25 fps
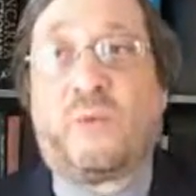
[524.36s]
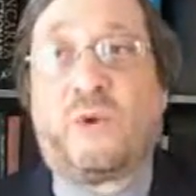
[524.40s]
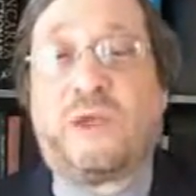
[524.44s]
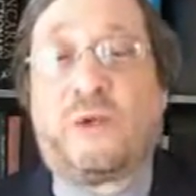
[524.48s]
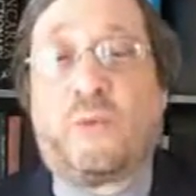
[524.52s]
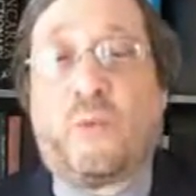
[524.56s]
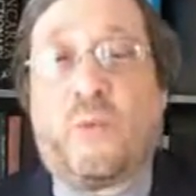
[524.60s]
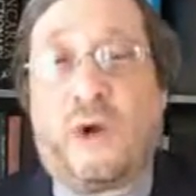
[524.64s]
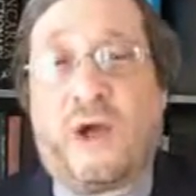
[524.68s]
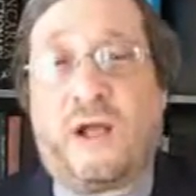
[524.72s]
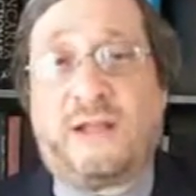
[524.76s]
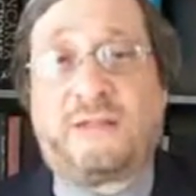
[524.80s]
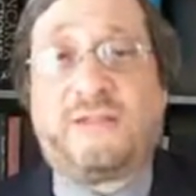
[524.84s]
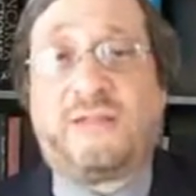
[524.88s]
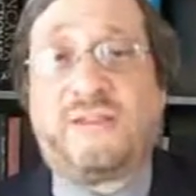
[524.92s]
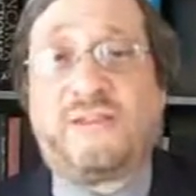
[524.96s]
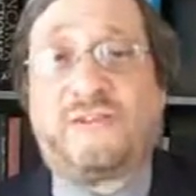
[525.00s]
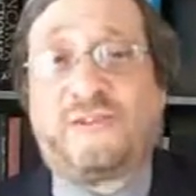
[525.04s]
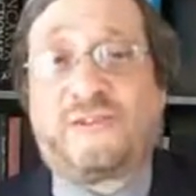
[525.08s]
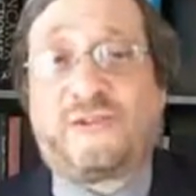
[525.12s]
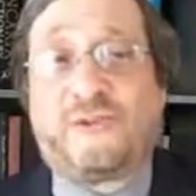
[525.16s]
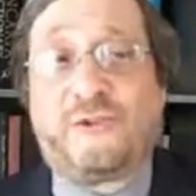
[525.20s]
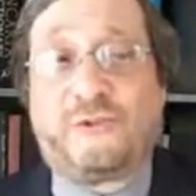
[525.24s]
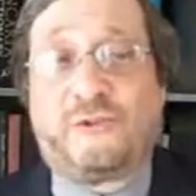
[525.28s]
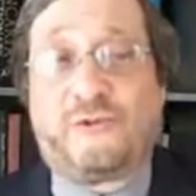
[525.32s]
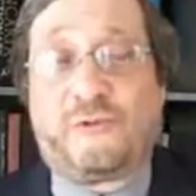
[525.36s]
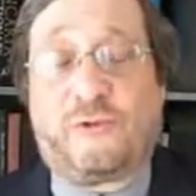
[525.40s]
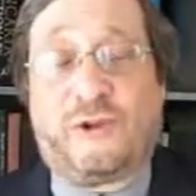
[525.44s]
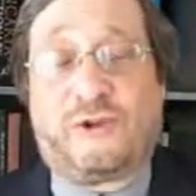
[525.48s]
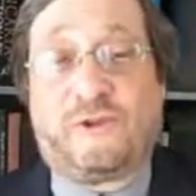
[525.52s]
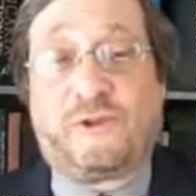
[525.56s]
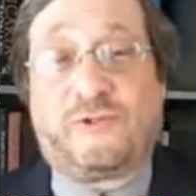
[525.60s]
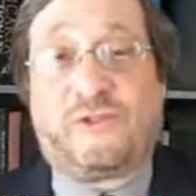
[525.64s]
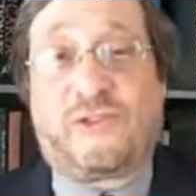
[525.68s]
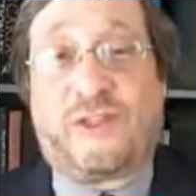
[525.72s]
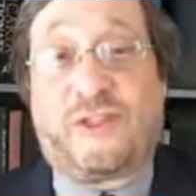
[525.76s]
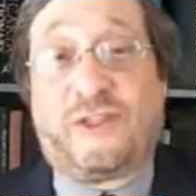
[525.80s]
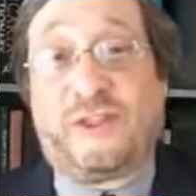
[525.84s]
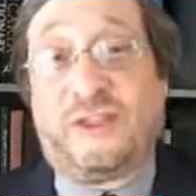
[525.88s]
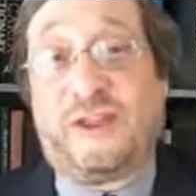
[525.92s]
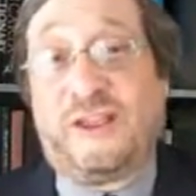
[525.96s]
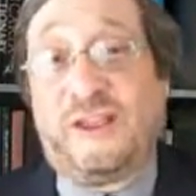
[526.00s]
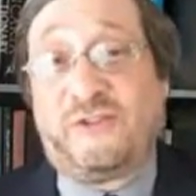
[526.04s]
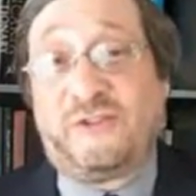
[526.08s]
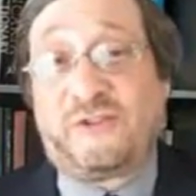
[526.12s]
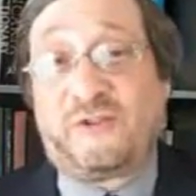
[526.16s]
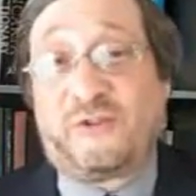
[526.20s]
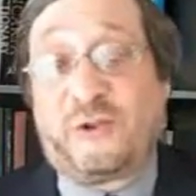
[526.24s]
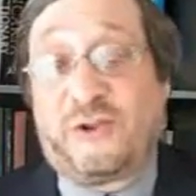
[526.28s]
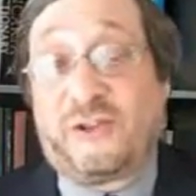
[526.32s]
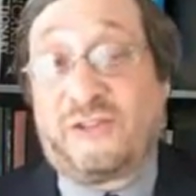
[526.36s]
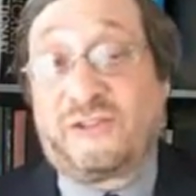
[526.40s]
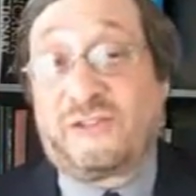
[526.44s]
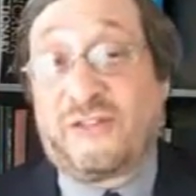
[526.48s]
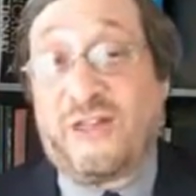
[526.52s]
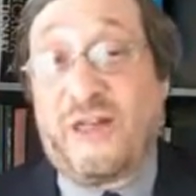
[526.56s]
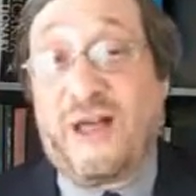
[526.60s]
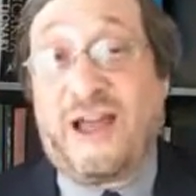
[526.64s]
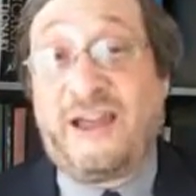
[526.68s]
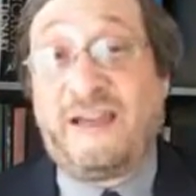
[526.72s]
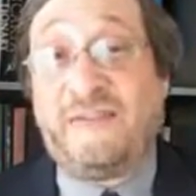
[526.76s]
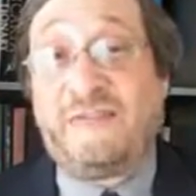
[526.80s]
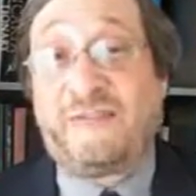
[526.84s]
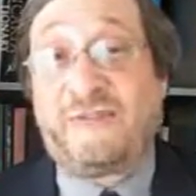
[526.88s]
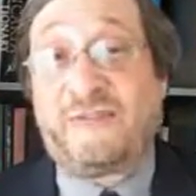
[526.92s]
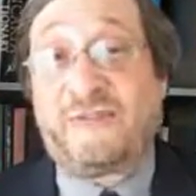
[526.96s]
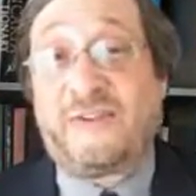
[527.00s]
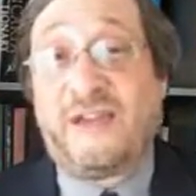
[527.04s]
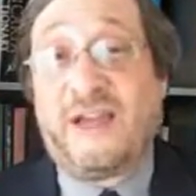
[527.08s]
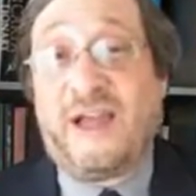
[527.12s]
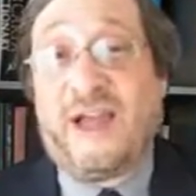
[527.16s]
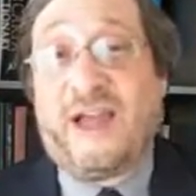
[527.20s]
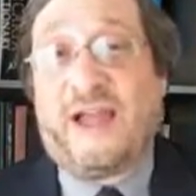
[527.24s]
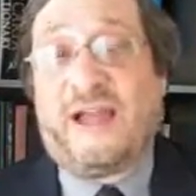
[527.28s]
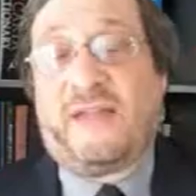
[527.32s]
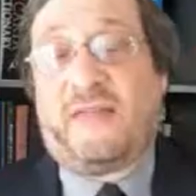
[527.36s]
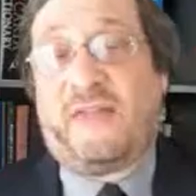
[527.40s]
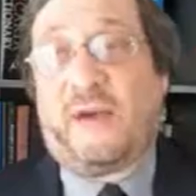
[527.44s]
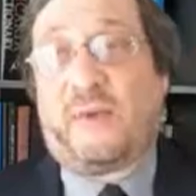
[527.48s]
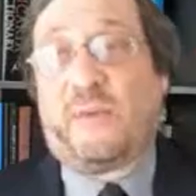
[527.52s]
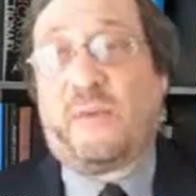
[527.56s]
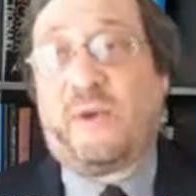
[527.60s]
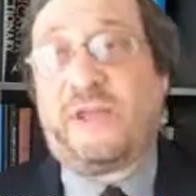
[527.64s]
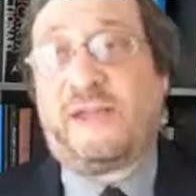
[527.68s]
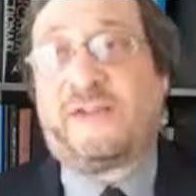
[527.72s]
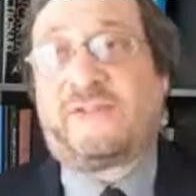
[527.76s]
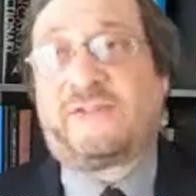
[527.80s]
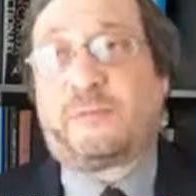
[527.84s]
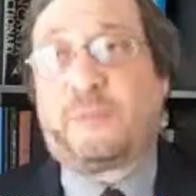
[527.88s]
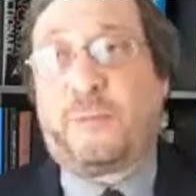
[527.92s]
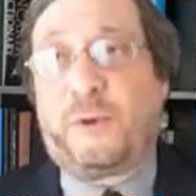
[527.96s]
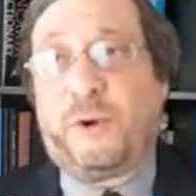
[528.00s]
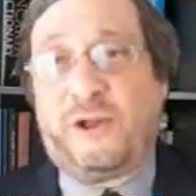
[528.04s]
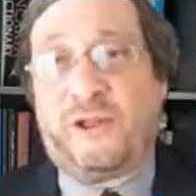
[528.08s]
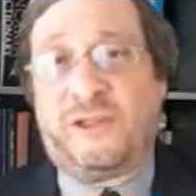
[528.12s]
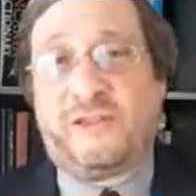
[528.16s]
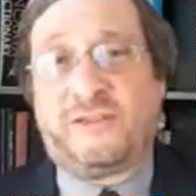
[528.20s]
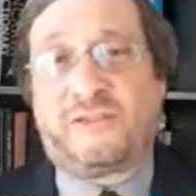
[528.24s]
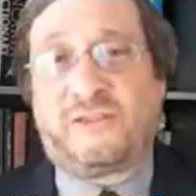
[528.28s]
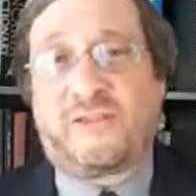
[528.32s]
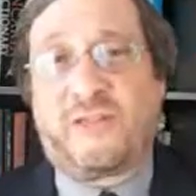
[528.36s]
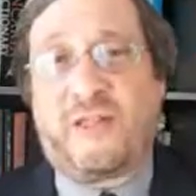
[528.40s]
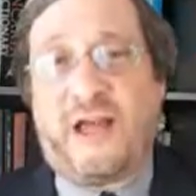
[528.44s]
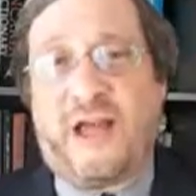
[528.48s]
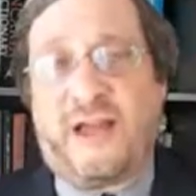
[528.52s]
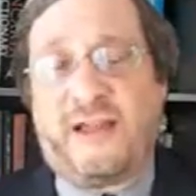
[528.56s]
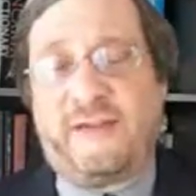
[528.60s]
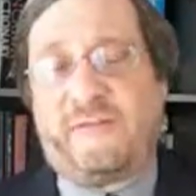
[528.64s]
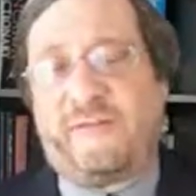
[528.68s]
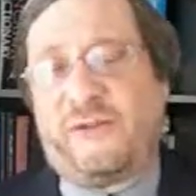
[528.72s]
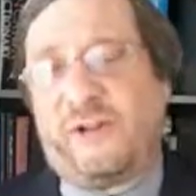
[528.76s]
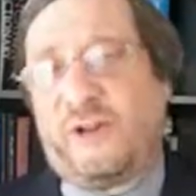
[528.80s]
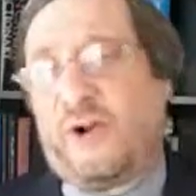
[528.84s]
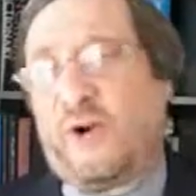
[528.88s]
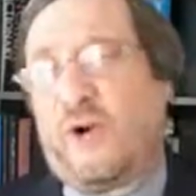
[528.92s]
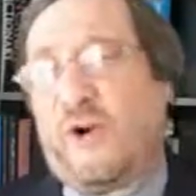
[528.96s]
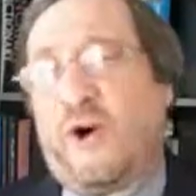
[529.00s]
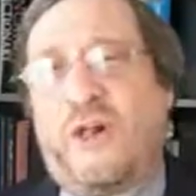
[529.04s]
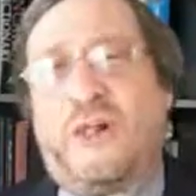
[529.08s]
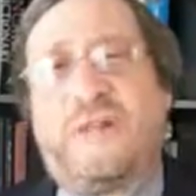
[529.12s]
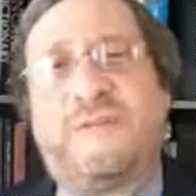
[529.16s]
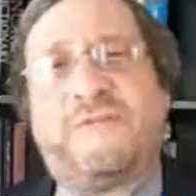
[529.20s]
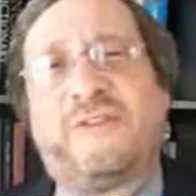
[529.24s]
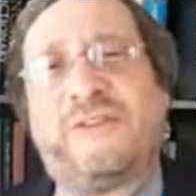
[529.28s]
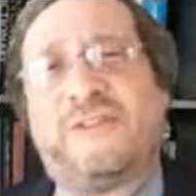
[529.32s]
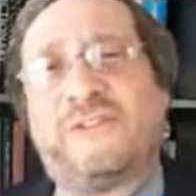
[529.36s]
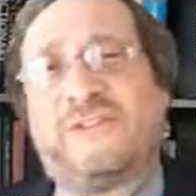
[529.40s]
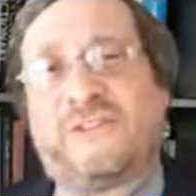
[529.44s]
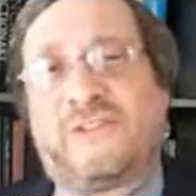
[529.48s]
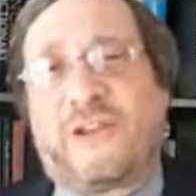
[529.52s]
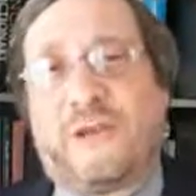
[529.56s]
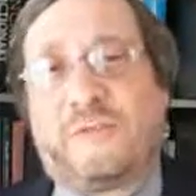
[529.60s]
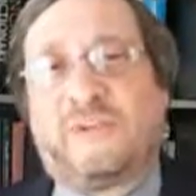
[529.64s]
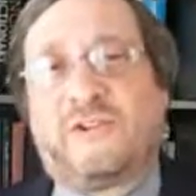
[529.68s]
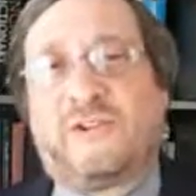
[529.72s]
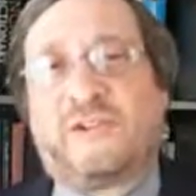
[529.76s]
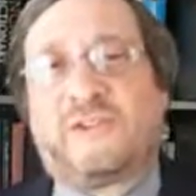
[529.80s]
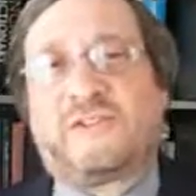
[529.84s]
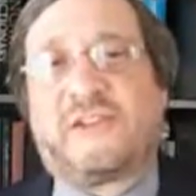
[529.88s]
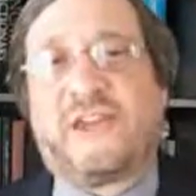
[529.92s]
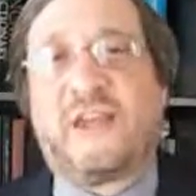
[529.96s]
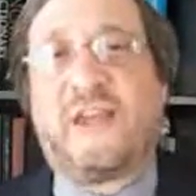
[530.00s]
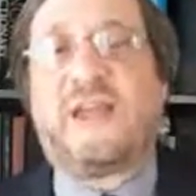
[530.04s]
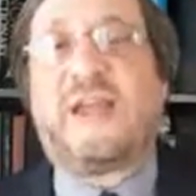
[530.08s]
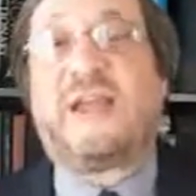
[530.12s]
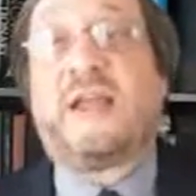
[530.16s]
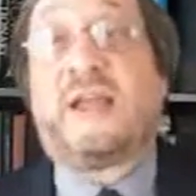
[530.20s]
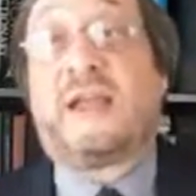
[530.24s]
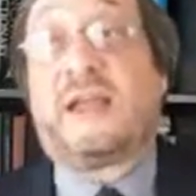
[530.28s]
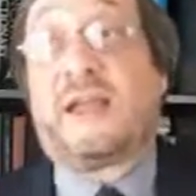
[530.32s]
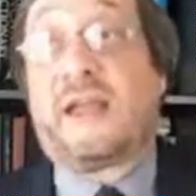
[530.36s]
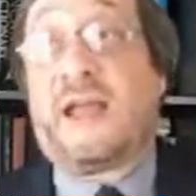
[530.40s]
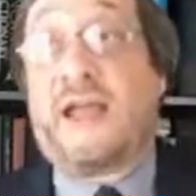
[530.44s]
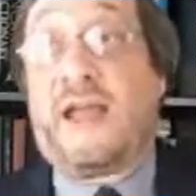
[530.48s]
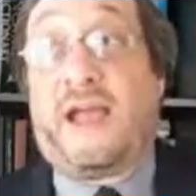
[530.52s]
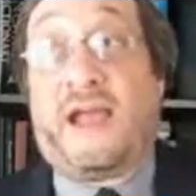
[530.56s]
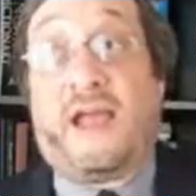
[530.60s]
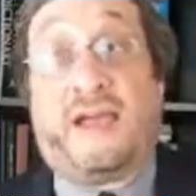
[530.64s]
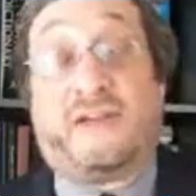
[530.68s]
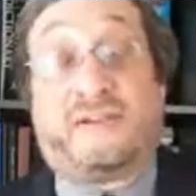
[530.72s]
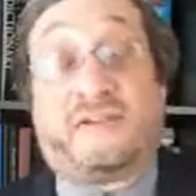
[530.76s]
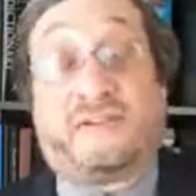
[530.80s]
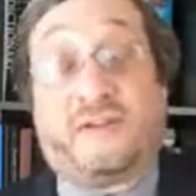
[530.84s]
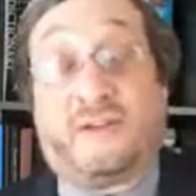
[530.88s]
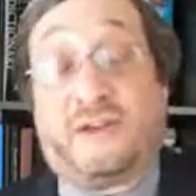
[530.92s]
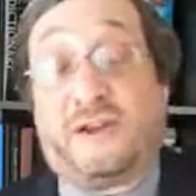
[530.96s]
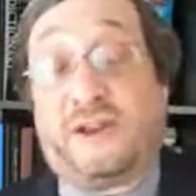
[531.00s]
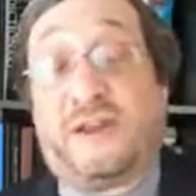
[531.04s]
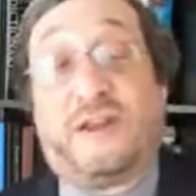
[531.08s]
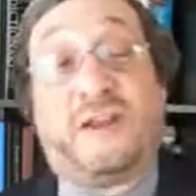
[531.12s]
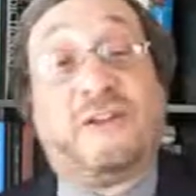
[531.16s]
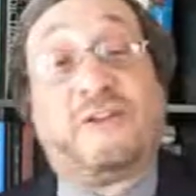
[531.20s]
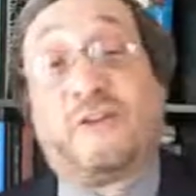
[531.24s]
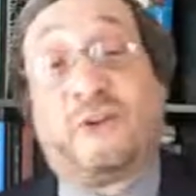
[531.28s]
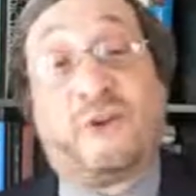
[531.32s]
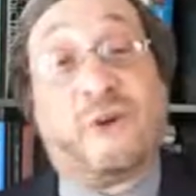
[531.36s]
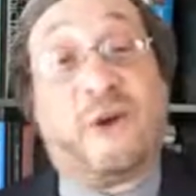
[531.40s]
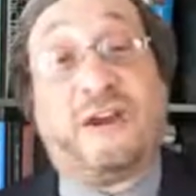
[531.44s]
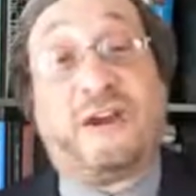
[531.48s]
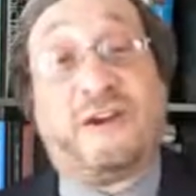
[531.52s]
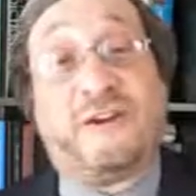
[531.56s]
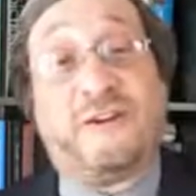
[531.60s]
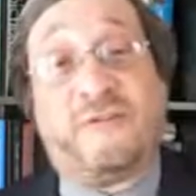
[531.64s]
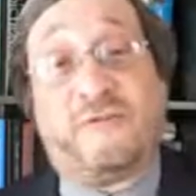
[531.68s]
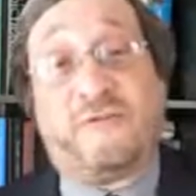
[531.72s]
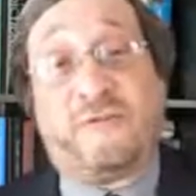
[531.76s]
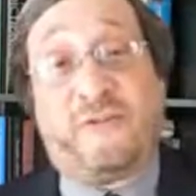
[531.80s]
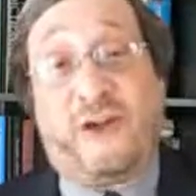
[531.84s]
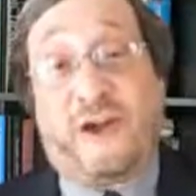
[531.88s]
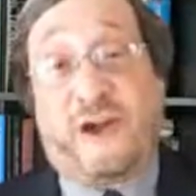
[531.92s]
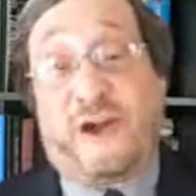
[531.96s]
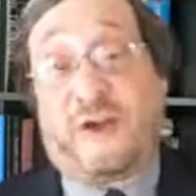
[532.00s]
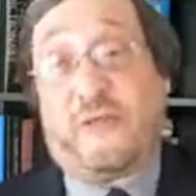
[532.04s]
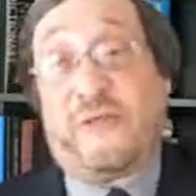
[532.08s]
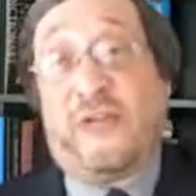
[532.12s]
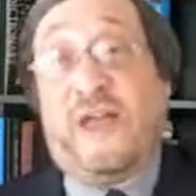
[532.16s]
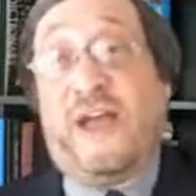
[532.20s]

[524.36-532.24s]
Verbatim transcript: We want the student to understand that history is life, and that we experience life and all of these subjects as an integrated affair.